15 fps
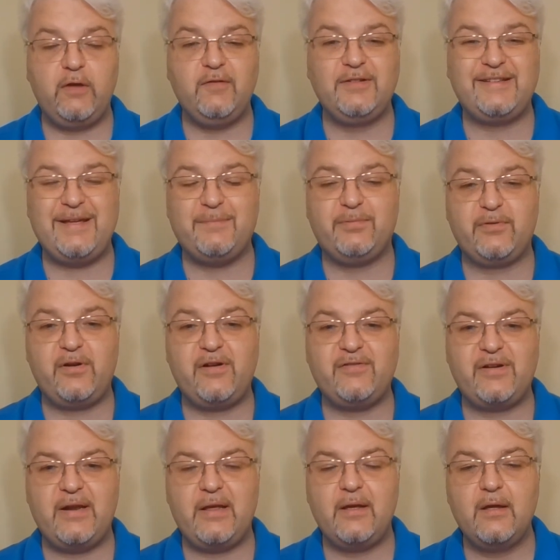even
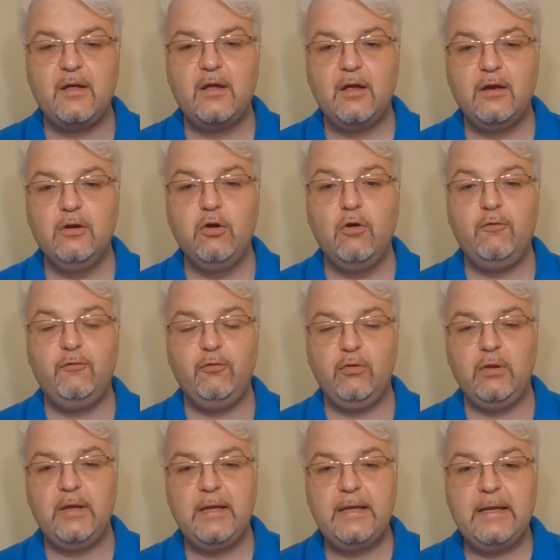temporarily
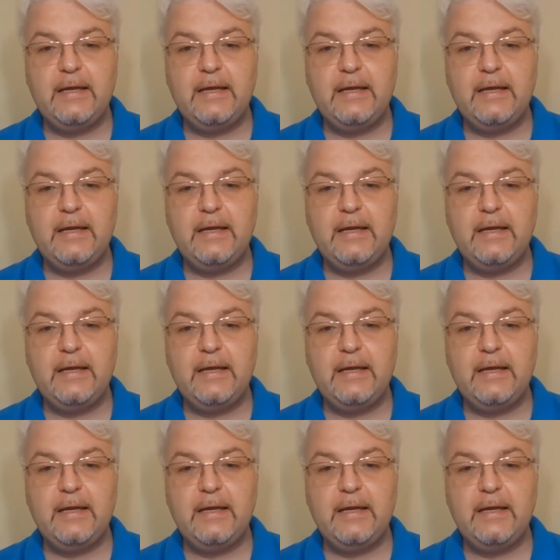lawful,